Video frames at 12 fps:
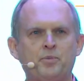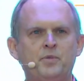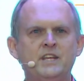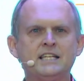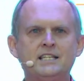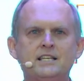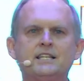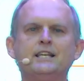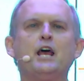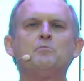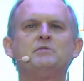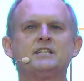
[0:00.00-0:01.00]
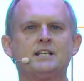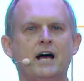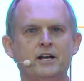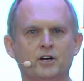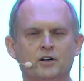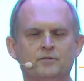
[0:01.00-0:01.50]
This is an M
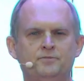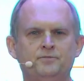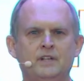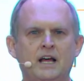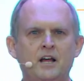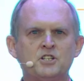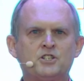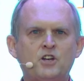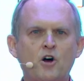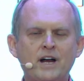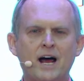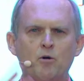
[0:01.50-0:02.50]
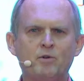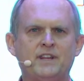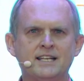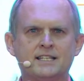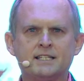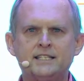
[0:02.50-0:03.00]
designer start out with
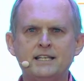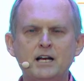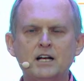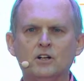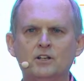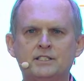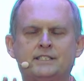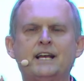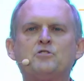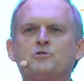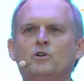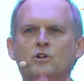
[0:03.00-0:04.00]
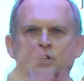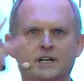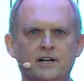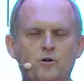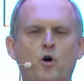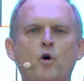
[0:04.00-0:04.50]
a single central
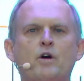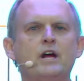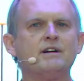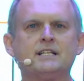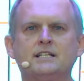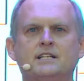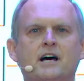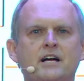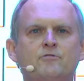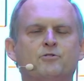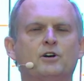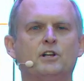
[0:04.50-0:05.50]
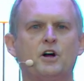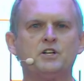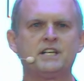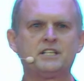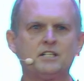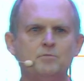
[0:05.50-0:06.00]
coherent design for a large
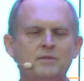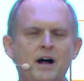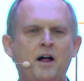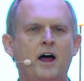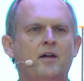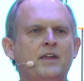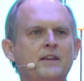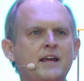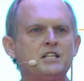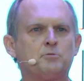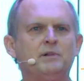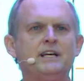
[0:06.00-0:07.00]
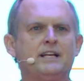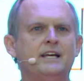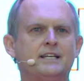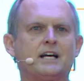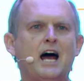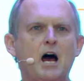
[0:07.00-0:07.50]
system, and then they split
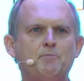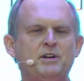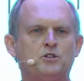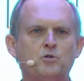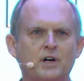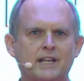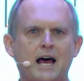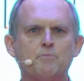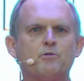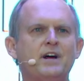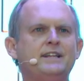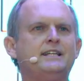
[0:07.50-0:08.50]
into copies who elaborate